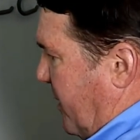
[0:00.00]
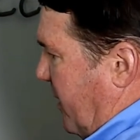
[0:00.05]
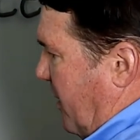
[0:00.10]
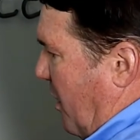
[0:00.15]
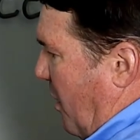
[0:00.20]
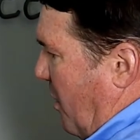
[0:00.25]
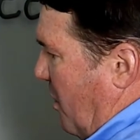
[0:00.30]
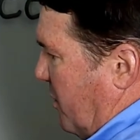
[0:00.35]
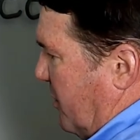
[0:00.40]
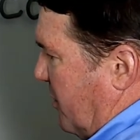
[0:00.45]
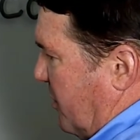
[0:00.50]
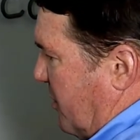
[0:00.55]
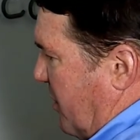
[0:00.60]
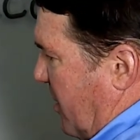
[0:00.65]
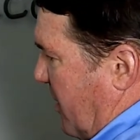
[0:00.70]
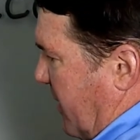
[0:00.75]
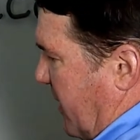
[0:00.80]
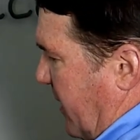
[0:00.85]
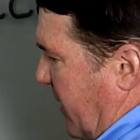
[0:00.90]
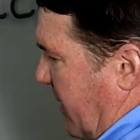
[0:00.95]
the hoses
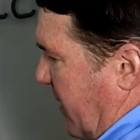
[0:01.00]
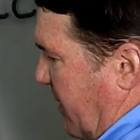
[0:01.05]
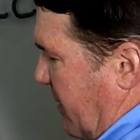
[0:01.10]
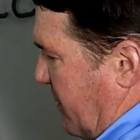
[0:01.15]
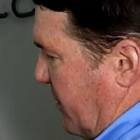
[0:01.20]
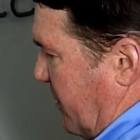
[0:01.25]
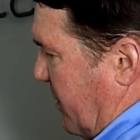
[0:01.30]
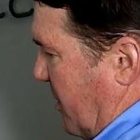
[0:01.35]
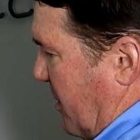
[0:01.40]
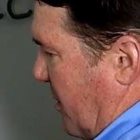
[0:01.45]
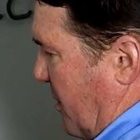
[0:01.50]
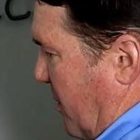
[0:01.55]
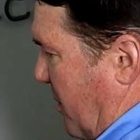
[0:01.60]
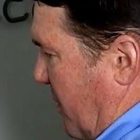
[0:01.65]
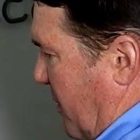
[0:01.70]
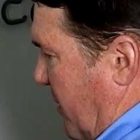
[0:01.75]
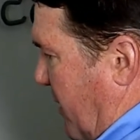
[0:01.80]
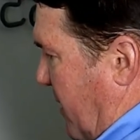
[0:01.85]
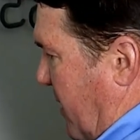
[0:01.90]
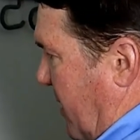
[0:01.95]
on here.
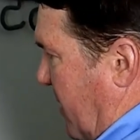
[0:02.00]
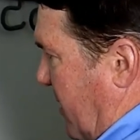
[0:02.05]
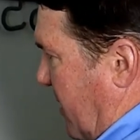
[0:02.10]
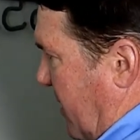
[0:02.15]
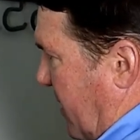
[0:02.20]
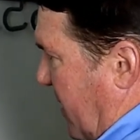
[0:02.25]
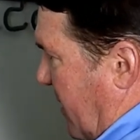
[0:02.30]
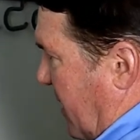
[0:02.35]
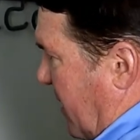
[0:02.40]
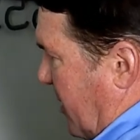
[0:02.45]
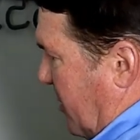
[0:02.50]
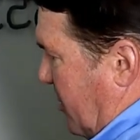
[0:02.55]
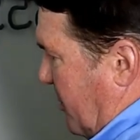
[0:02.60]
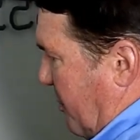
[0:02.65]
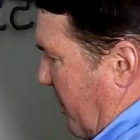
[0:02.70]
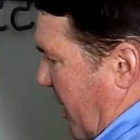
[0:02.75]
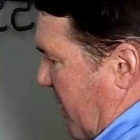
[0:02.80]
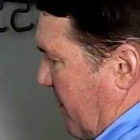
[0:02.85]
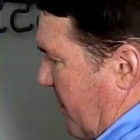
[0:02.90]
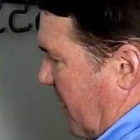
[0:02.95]
So the
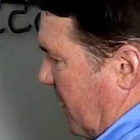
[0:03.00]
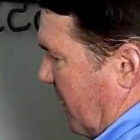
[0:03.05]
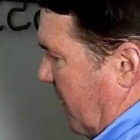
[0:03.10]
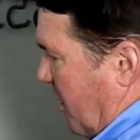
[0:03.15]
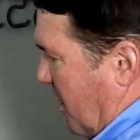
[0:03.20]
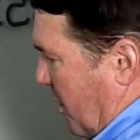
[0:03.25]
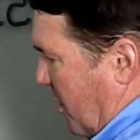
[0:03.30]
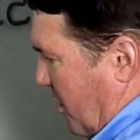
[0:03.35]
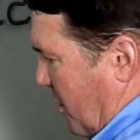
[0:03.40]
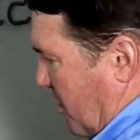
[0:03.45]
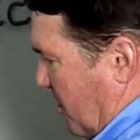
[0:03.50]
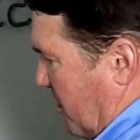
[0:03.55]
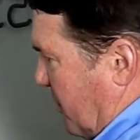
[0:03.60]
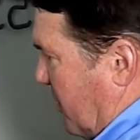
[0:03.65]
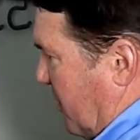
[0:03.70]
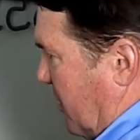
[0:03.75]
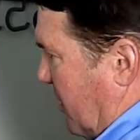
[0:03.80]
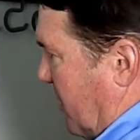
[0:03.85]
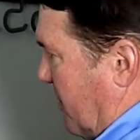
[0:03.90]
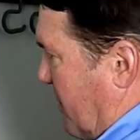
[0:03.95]
spray bottle hose,
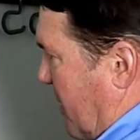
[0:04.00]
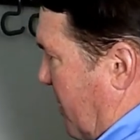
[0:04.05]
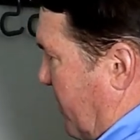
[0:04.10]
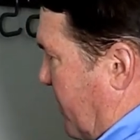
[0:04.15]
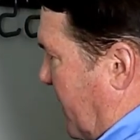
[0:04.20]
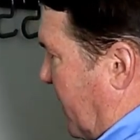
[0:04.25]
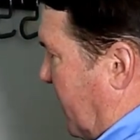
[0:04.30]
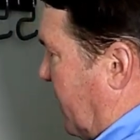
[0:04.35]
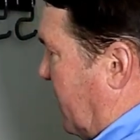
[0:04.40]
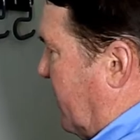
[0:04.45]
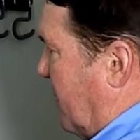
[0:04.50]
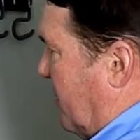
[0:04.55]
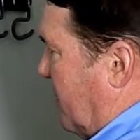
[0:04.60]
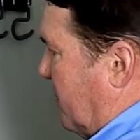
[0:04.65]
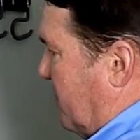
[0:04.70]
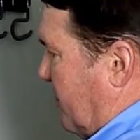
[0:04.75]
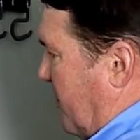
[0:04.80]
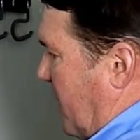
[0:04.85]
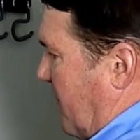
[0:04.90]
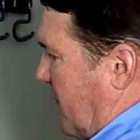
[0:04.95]
the mop bucket
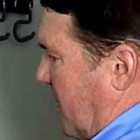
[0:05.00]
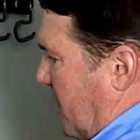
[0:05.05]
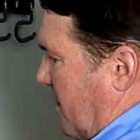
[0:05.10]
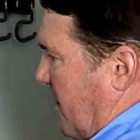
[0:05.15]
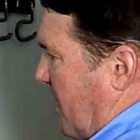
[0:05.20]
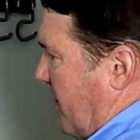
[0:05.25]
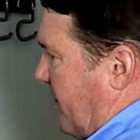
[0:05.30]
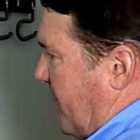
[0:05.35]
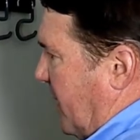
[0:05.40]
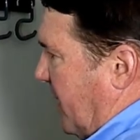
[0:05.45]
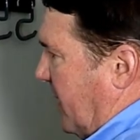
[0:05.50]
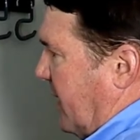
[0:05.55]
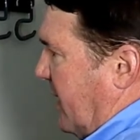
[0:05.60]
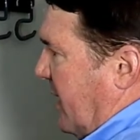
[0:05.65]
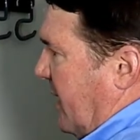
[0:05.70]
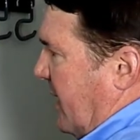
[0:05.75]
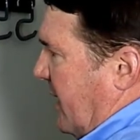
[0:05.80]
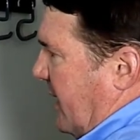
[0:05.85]
hose, spray bottle mop bucket,